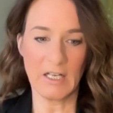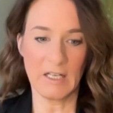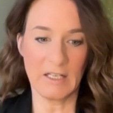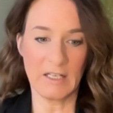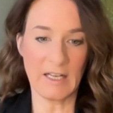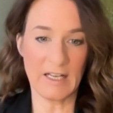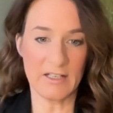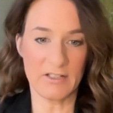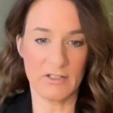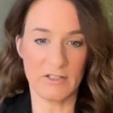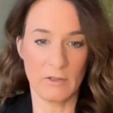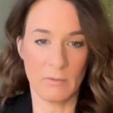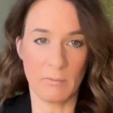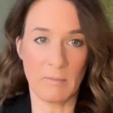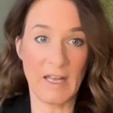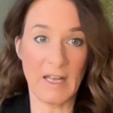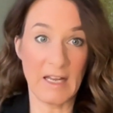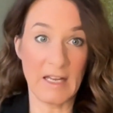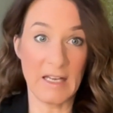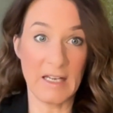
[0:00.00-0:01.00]
yes, you
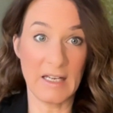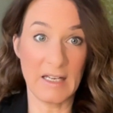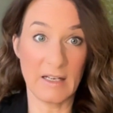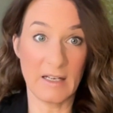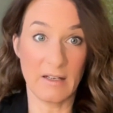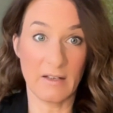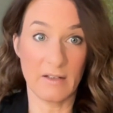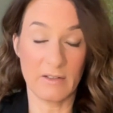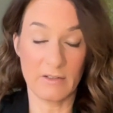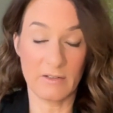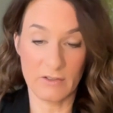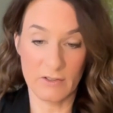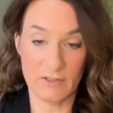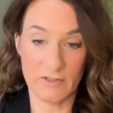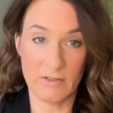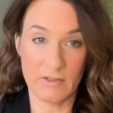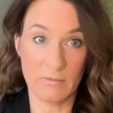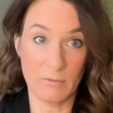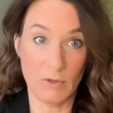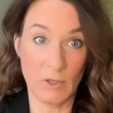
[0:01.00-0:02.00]
may
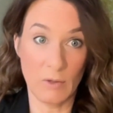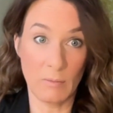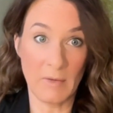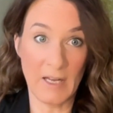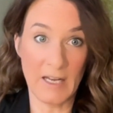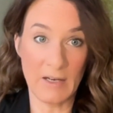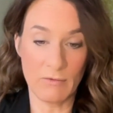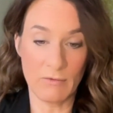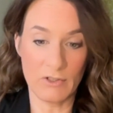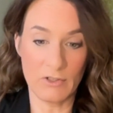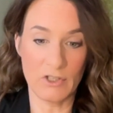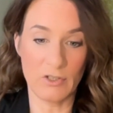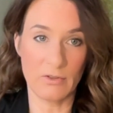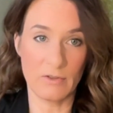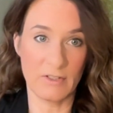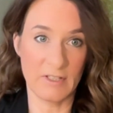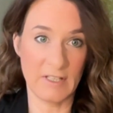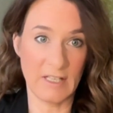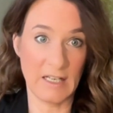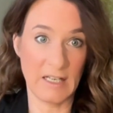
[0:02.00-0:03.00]

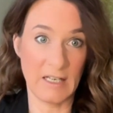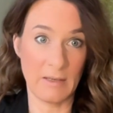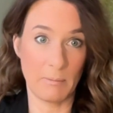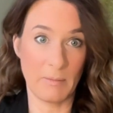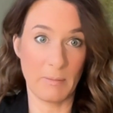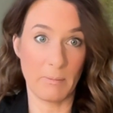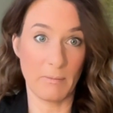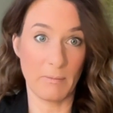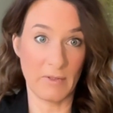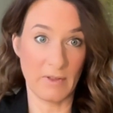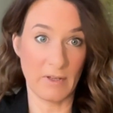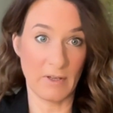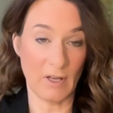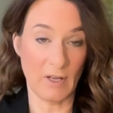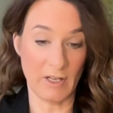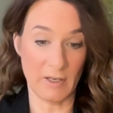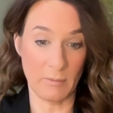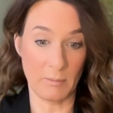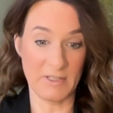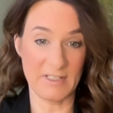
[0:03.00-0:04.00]
reduce the
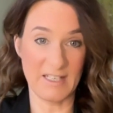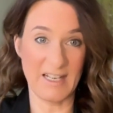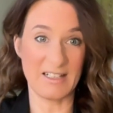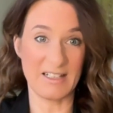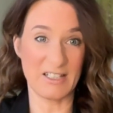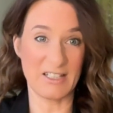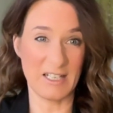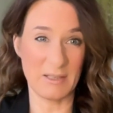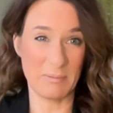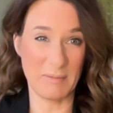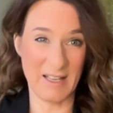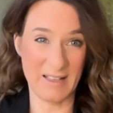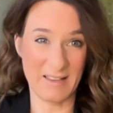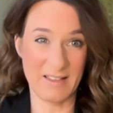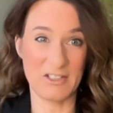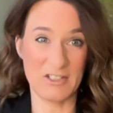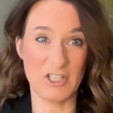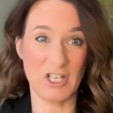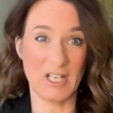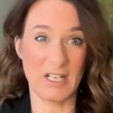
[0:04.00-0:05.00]
kind of potentially
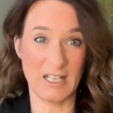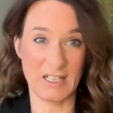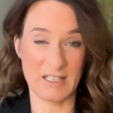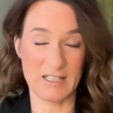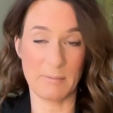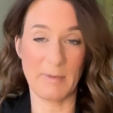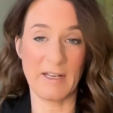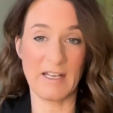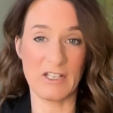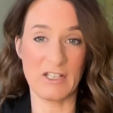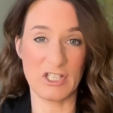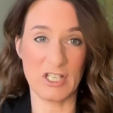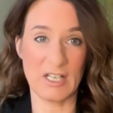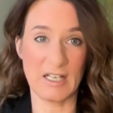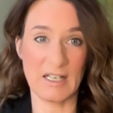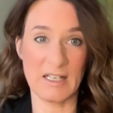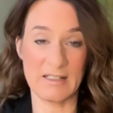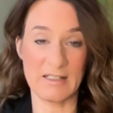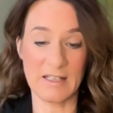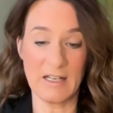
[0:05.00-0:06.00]
pathogenic species,